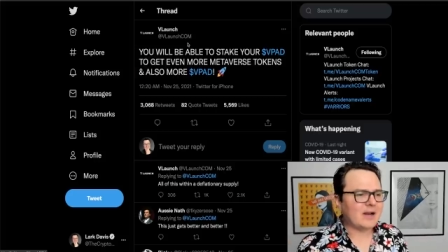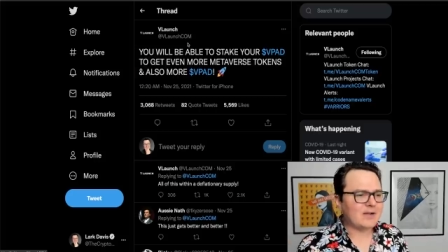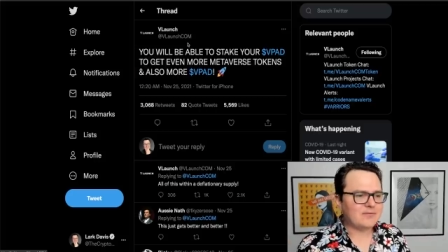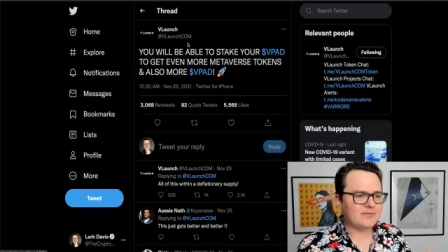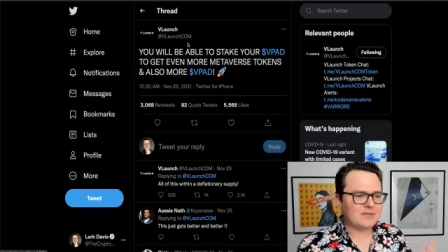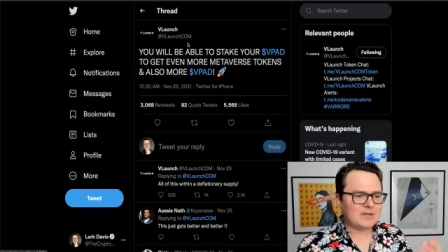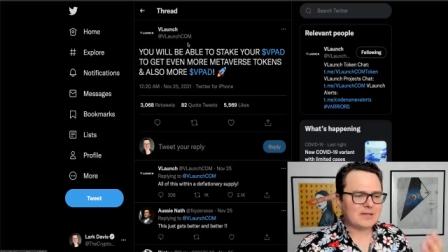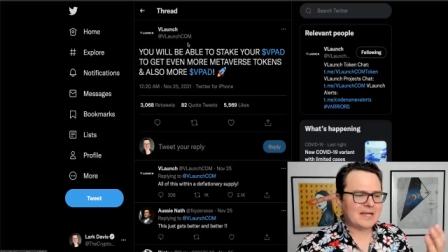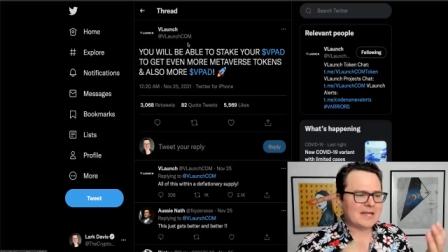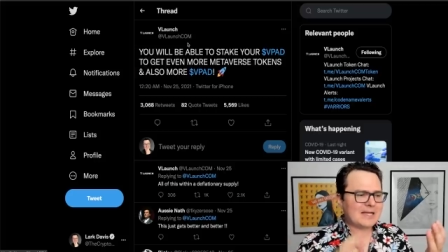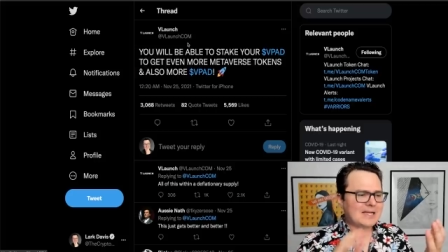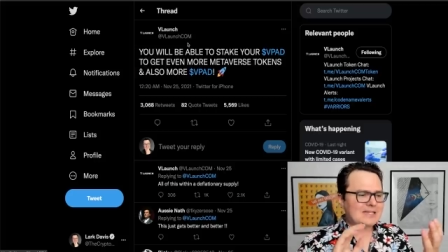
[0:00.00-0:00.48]
I
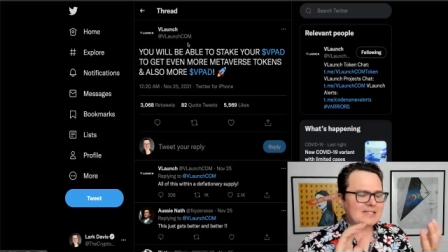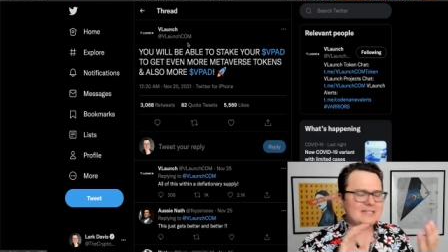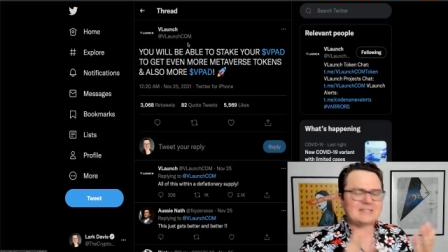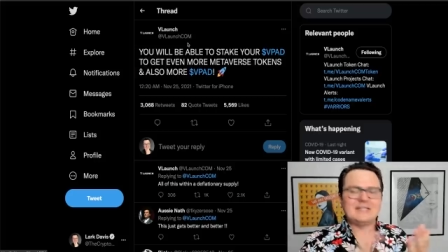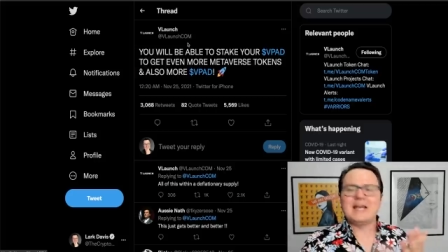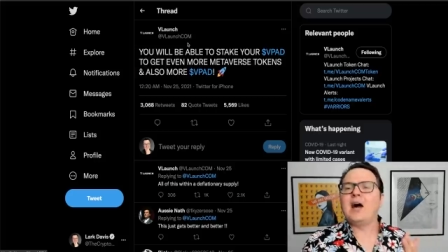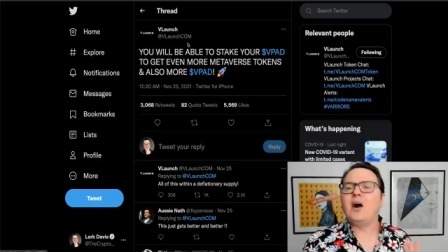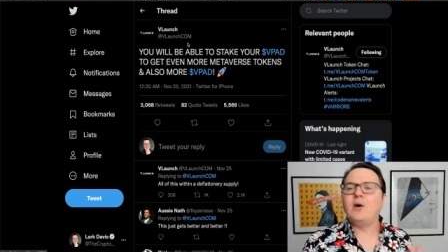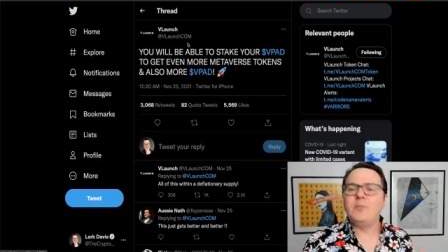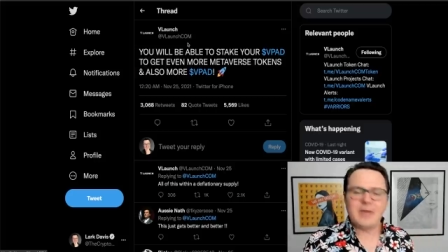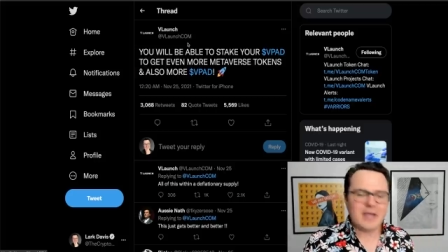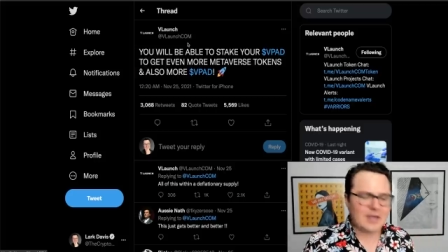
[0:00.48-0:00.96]
feel like
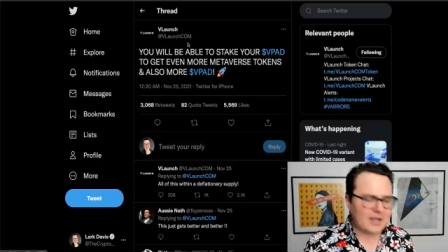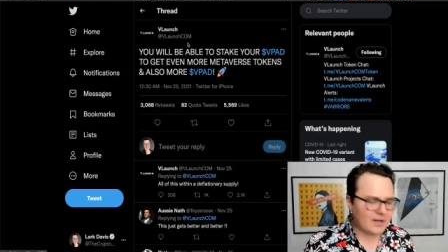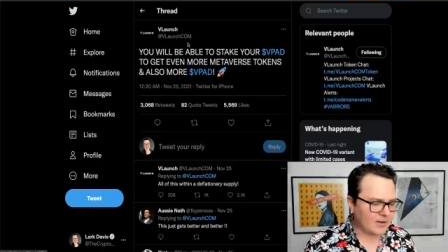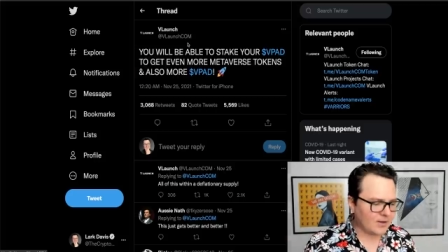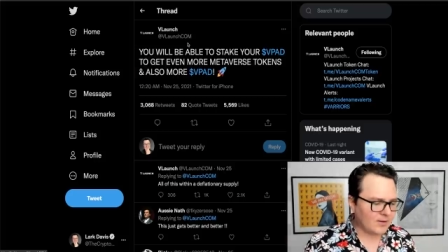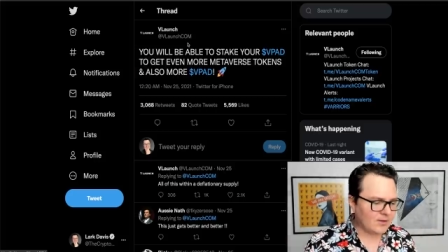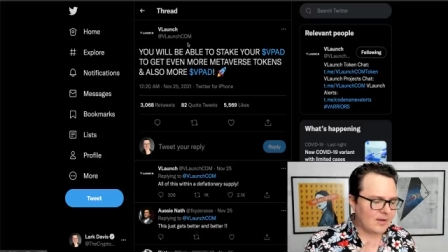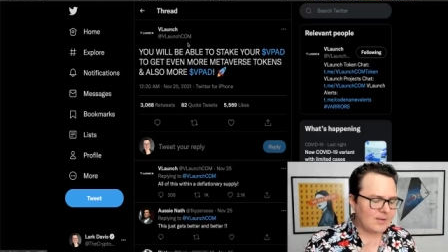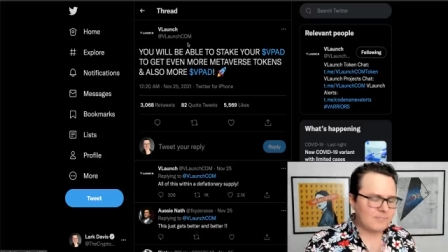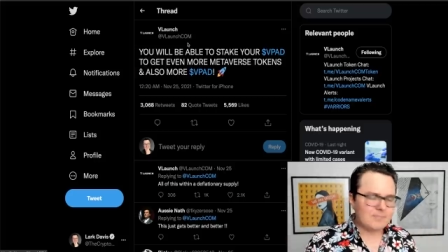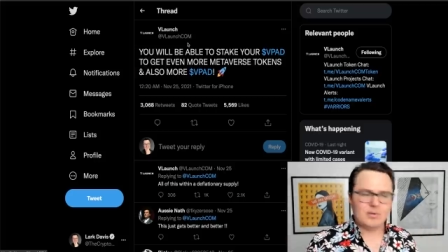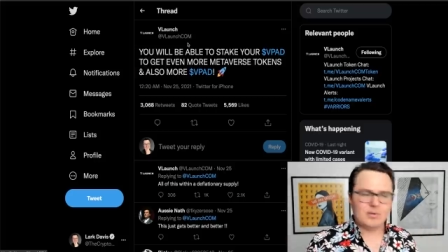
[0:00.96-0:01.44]
DAO
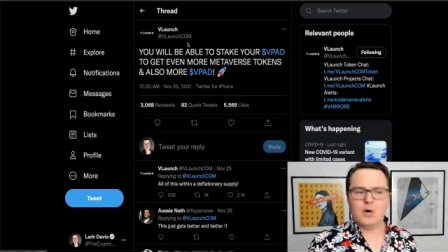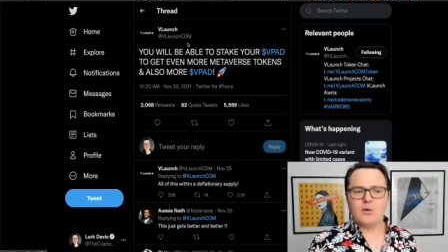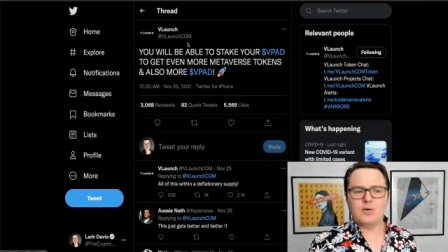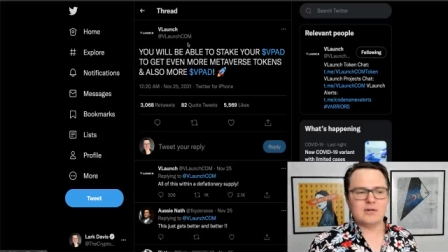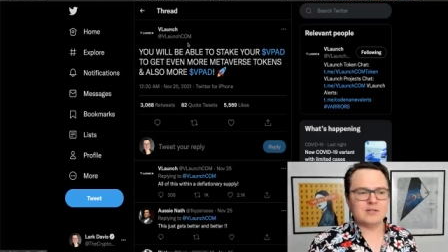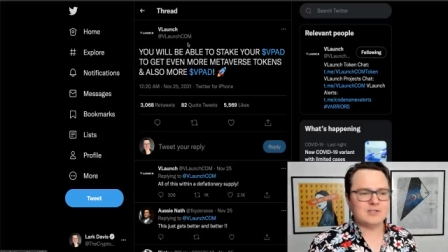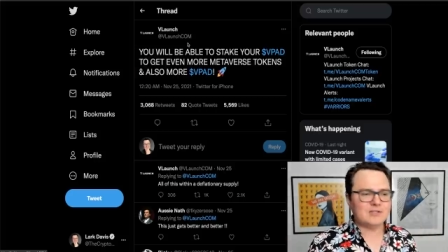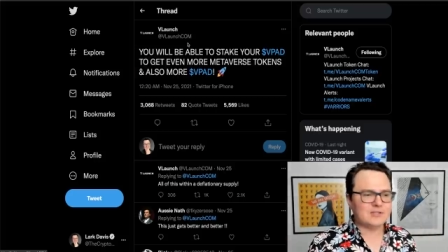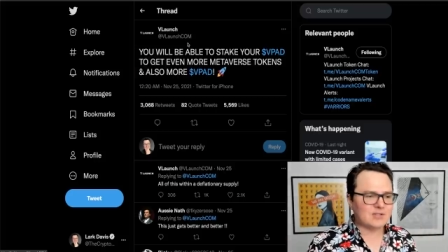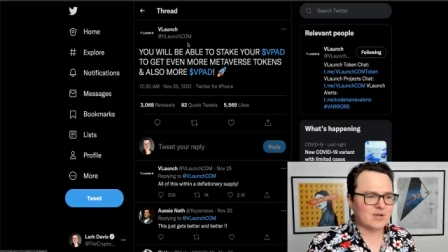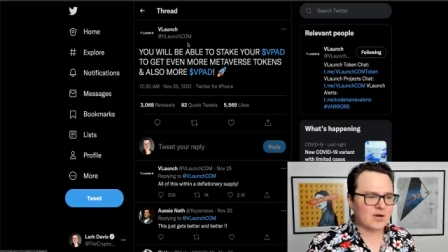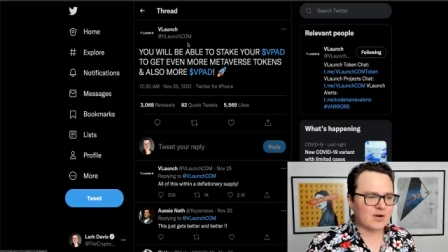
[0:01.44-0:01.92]
Maker and
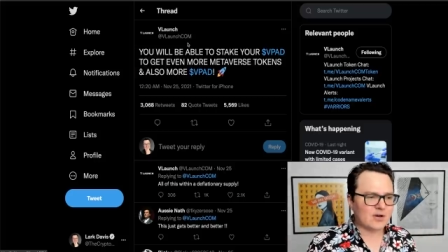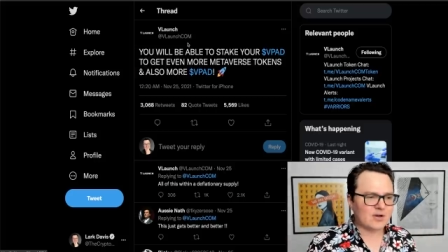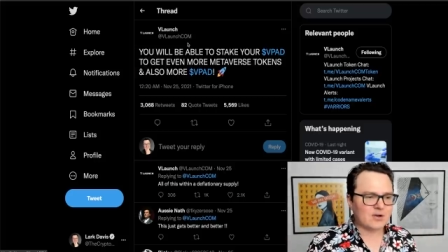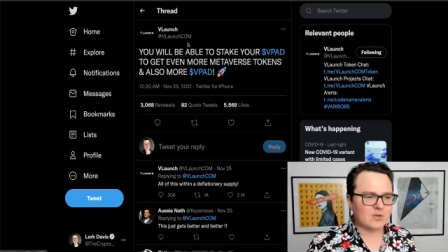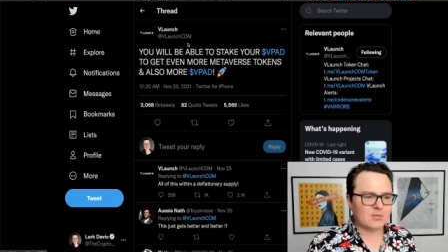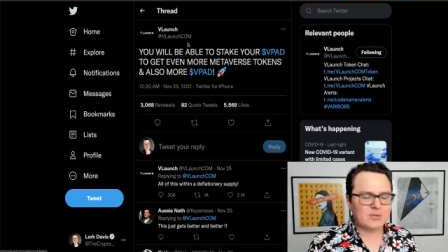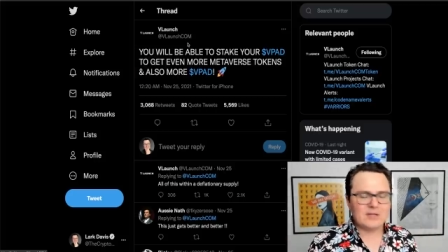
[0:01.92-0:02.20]
Polkastarter